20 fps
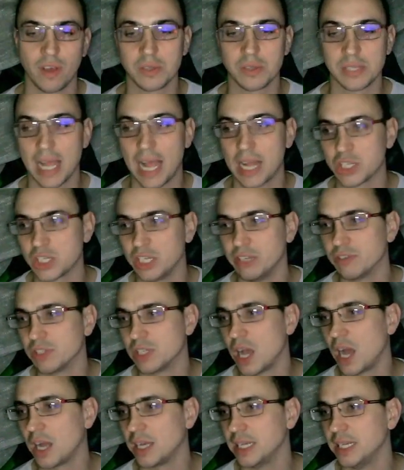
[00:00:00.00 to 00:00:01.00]
actually reside
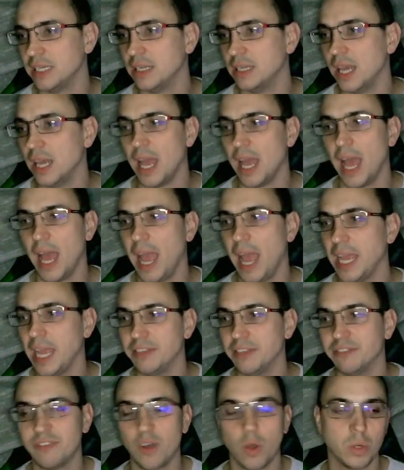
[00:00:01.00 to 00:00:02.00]
in a
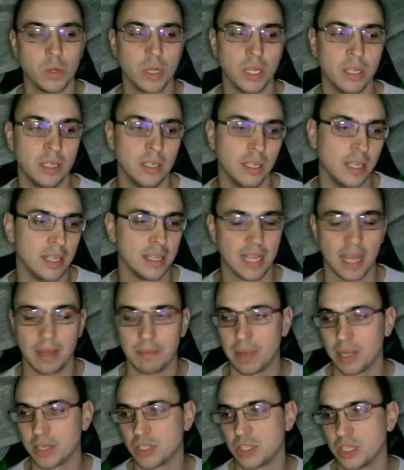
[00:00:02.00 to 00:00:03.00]
folder that
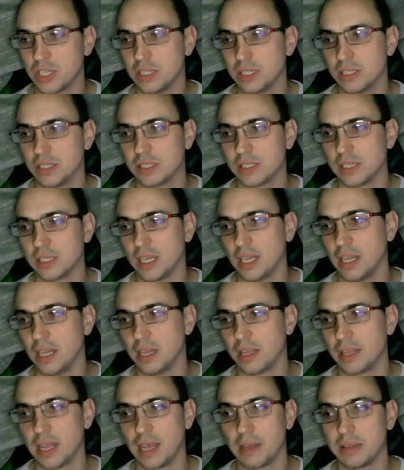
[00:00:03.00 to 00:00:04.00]
matches
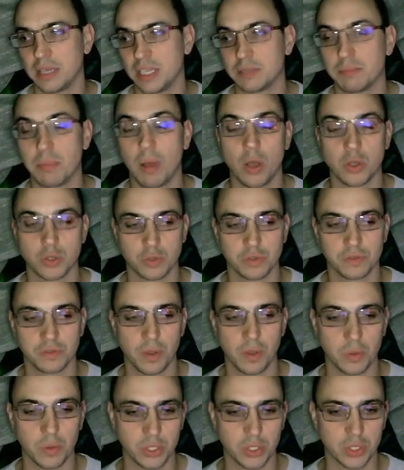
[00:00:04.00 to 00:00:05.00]
this partials folder
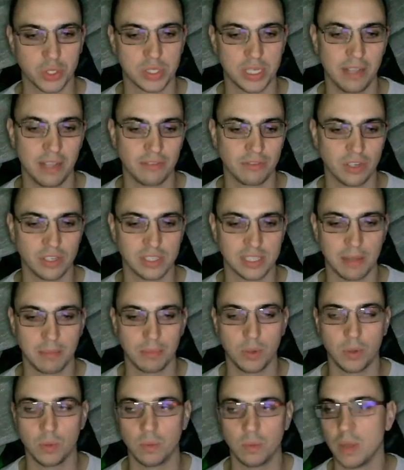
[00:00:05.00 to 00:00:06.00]
just here, for example.
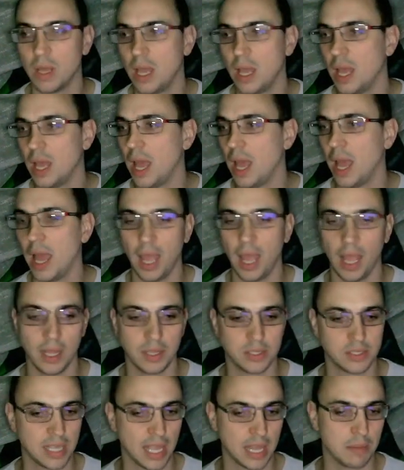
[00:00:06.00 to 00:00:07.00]
To
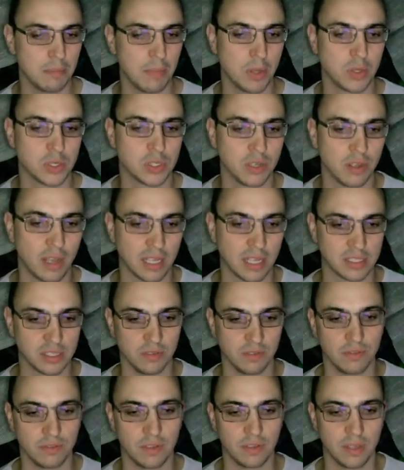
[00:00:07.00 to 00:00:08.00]
get the most out of
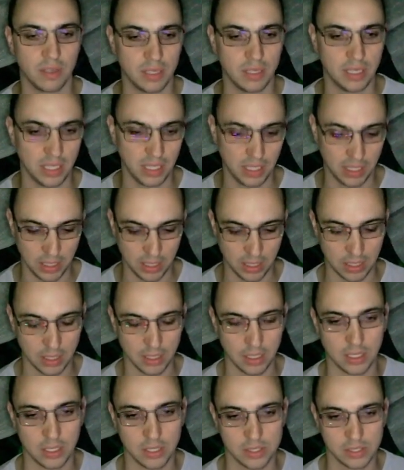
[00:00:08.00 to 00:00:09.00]
the
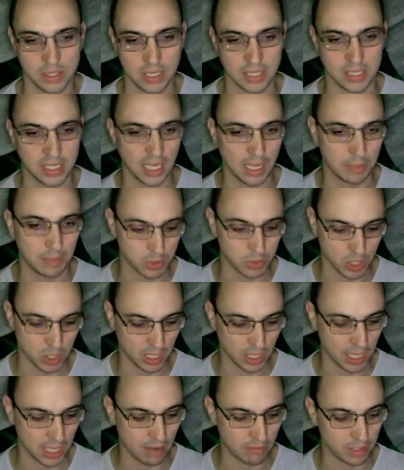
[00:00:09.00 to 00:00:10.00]
setting, I'm just going to
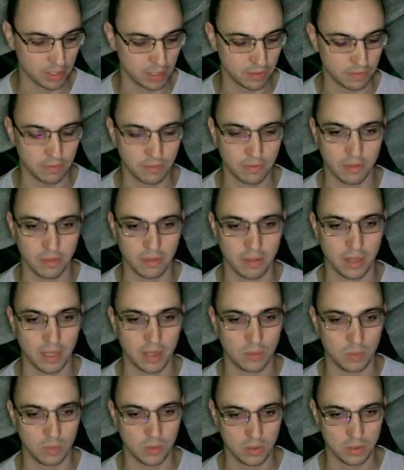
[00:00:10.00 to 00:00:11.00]
get rid of that
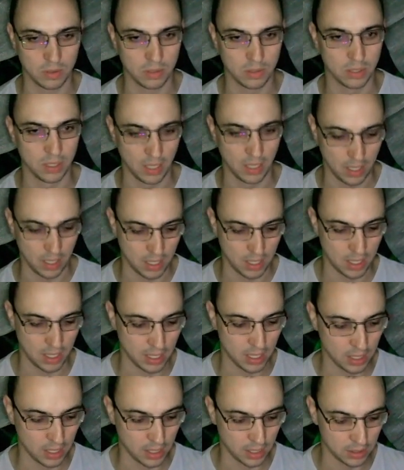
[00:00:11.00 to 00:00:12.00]
one.
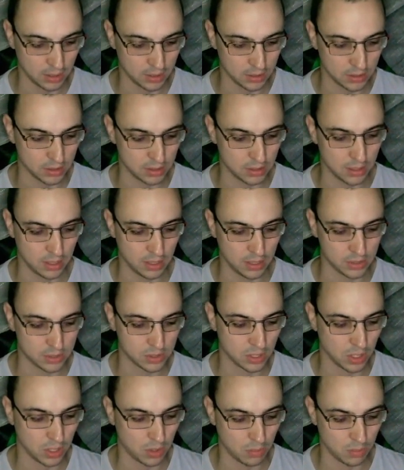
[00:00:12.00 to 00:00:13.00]
And let's go
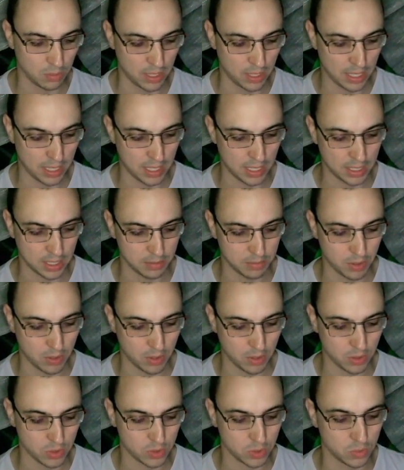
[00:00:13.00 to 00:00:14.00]
and add
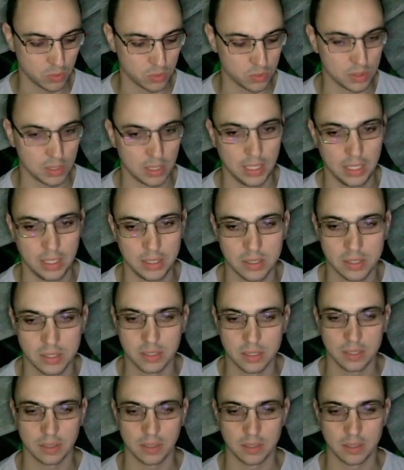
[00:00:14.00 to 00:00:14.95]
partials list.